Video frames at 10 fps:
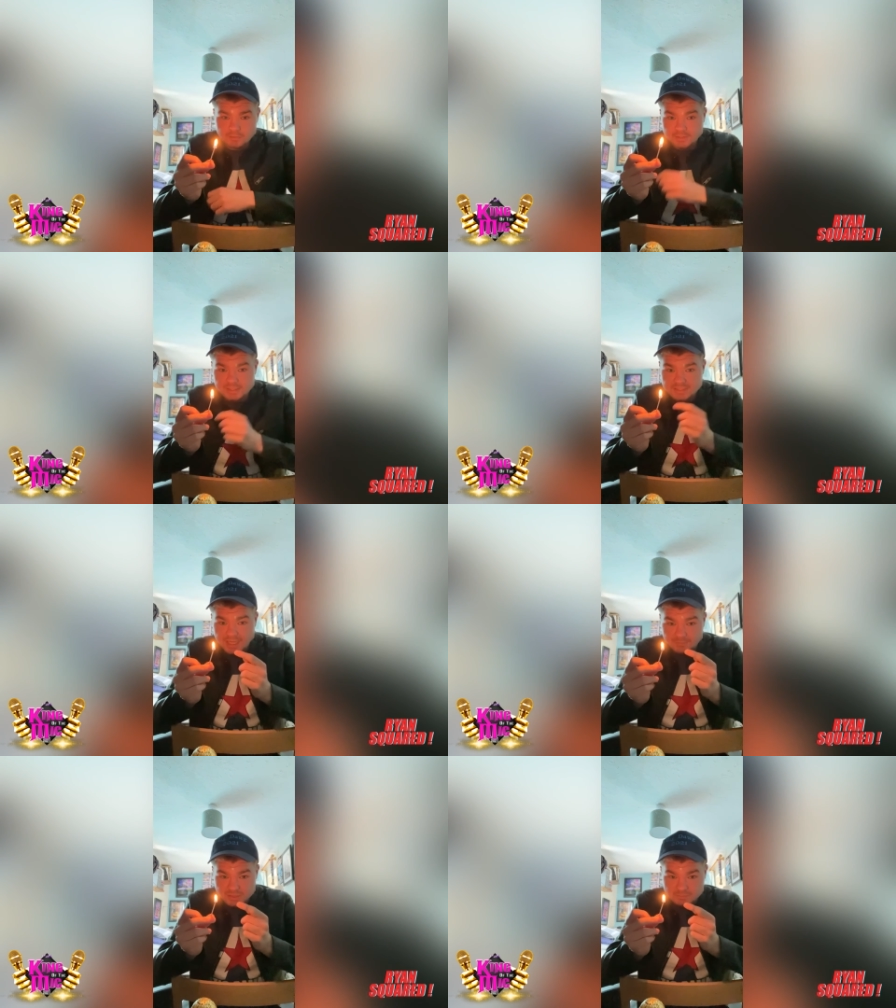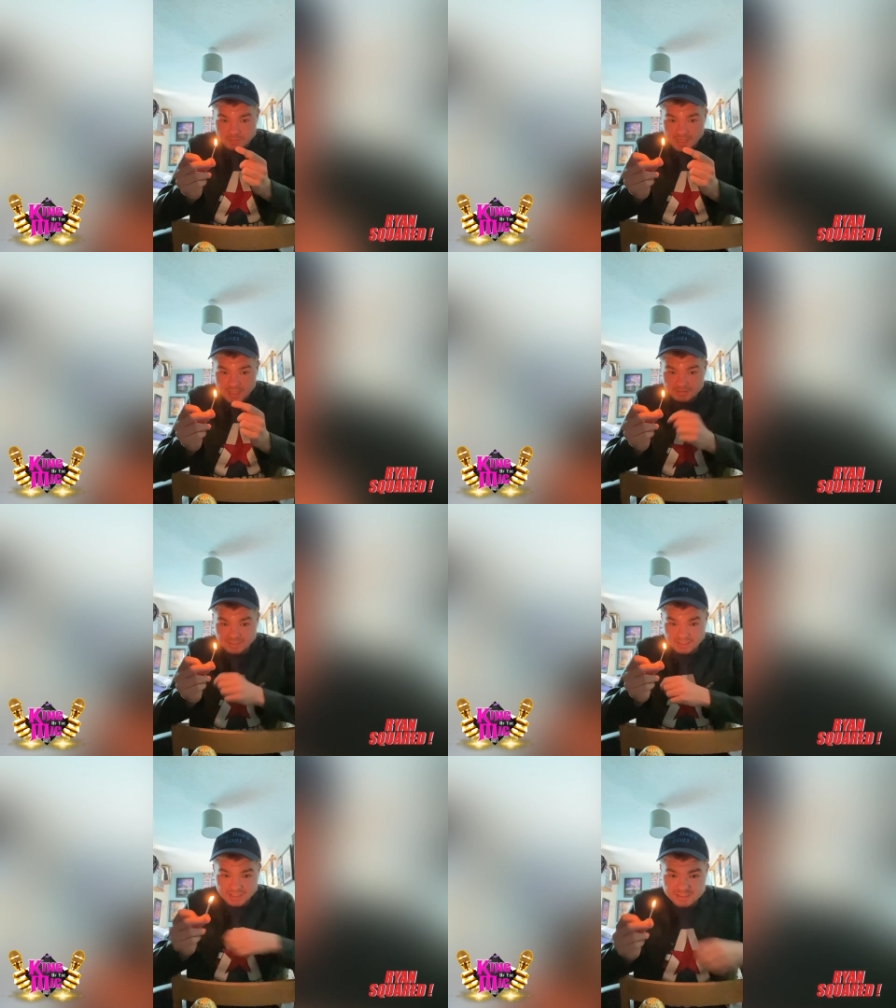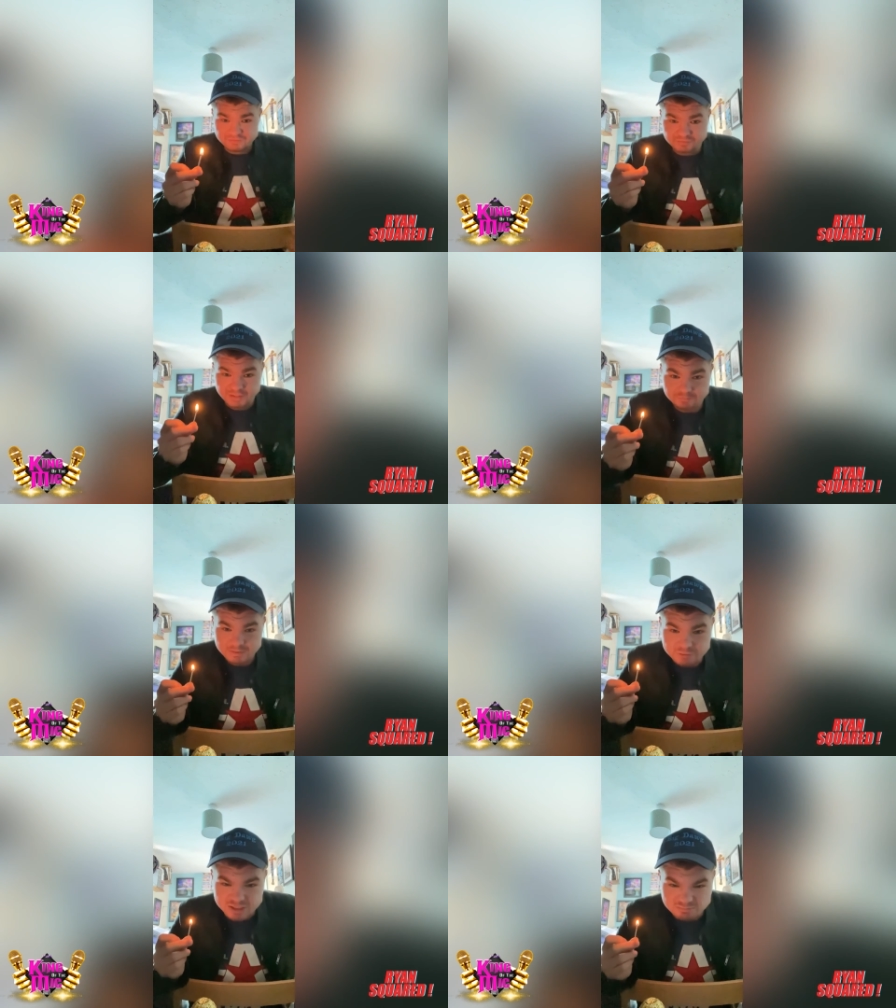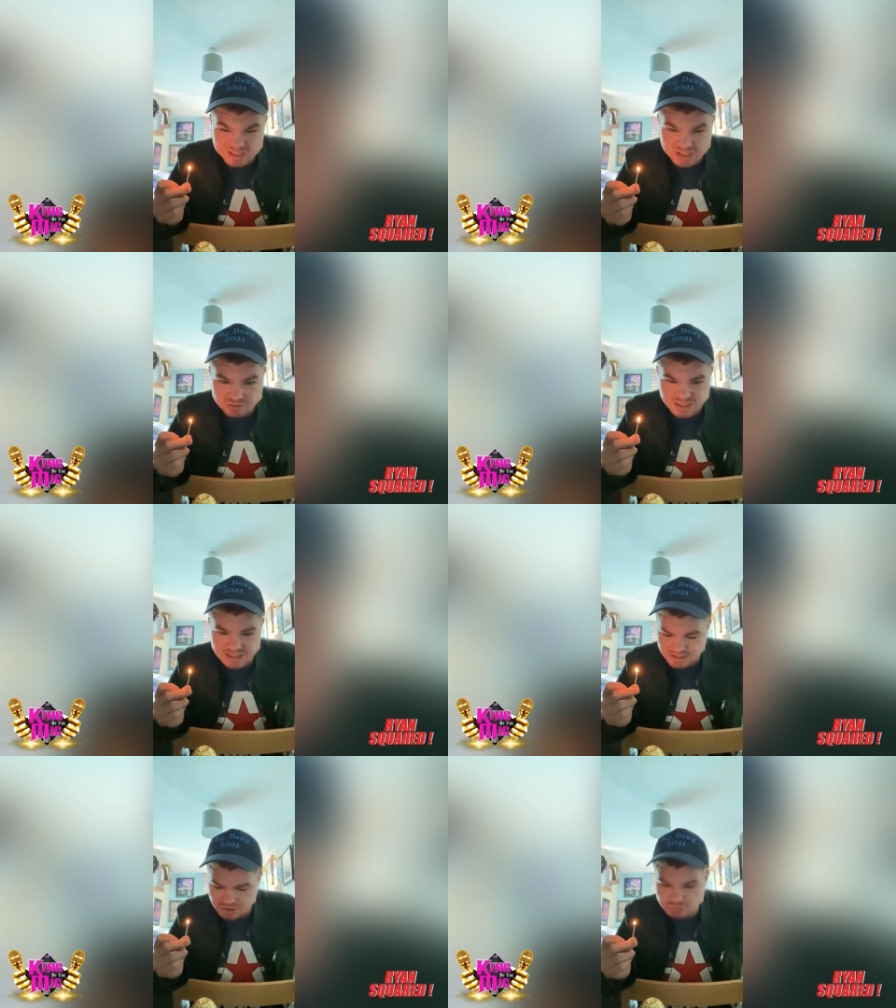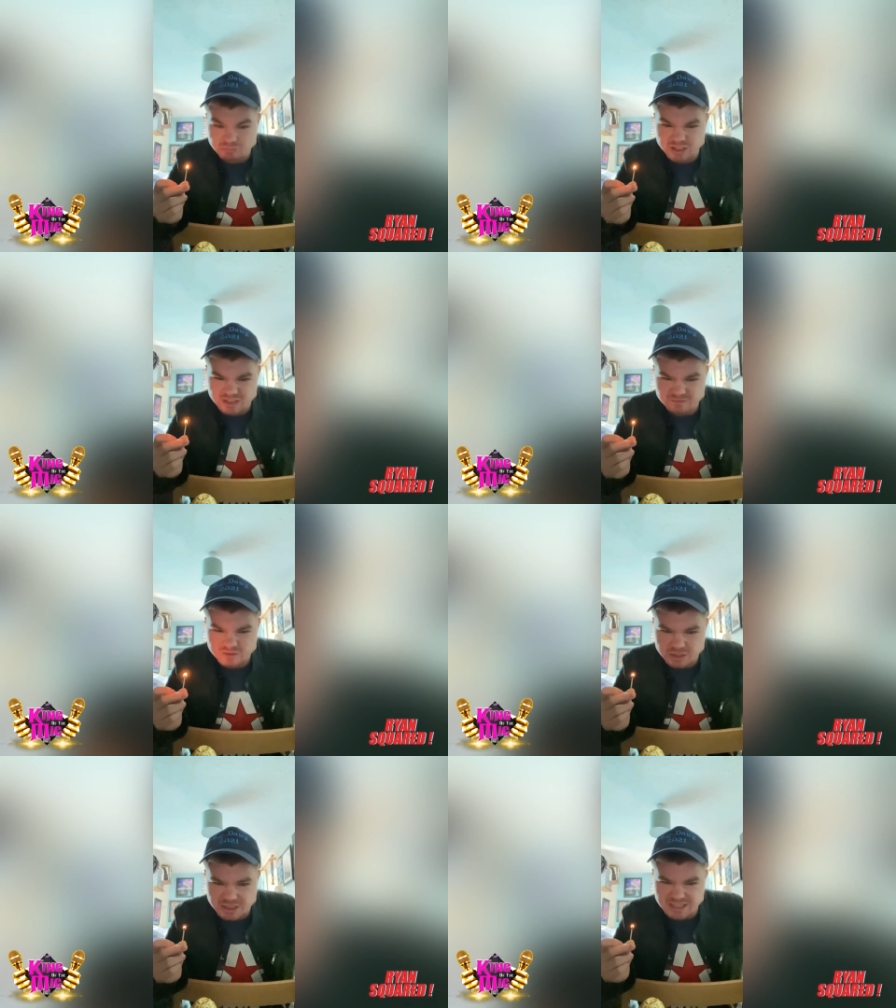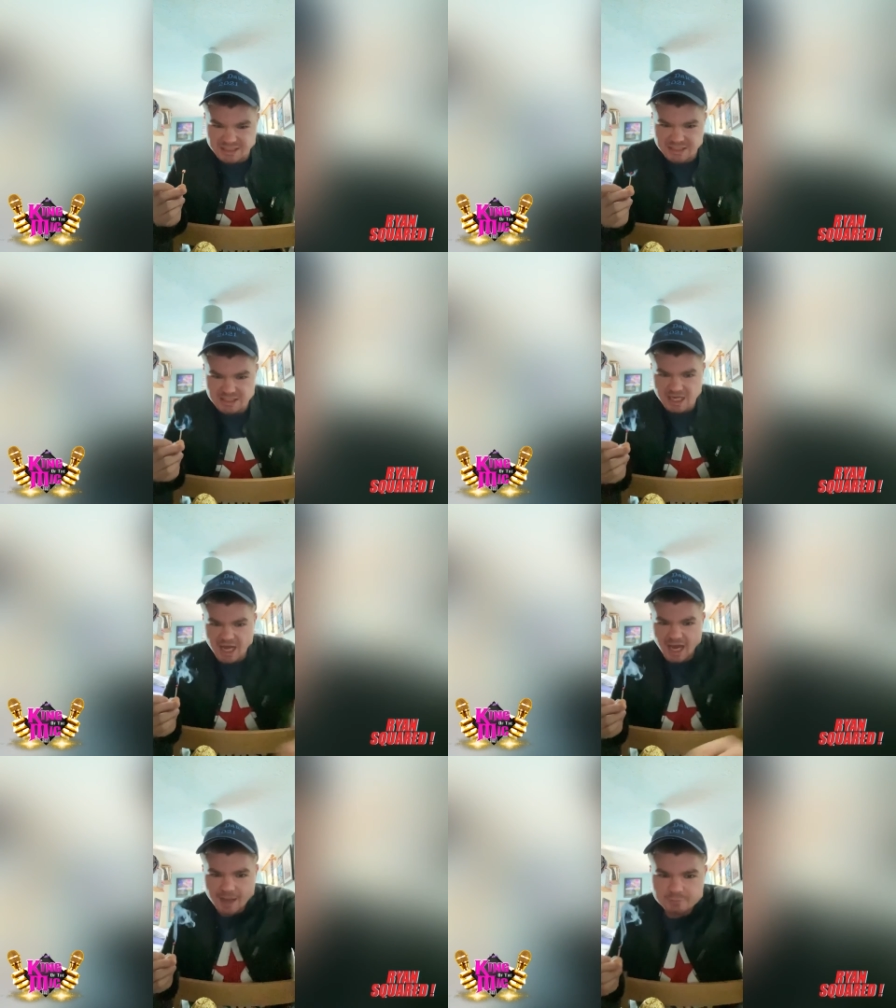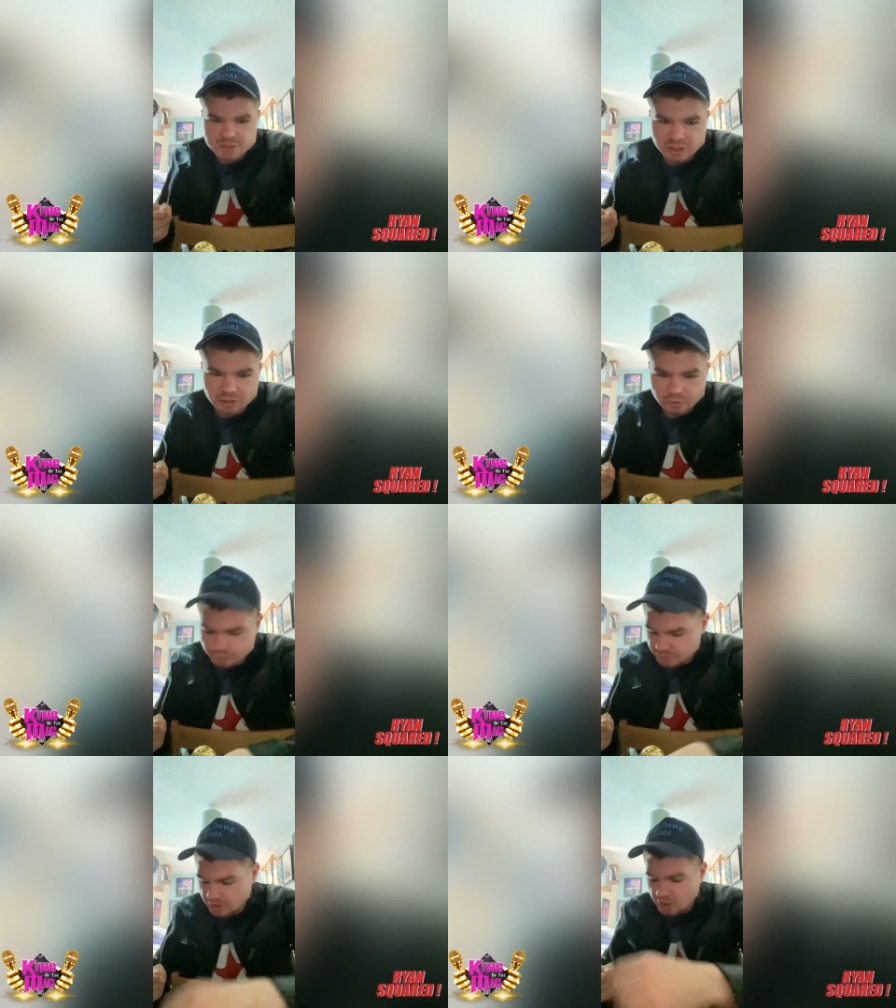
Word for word: Because I am the spark that lights the flame that brings Max Wrestling to the fucking absolute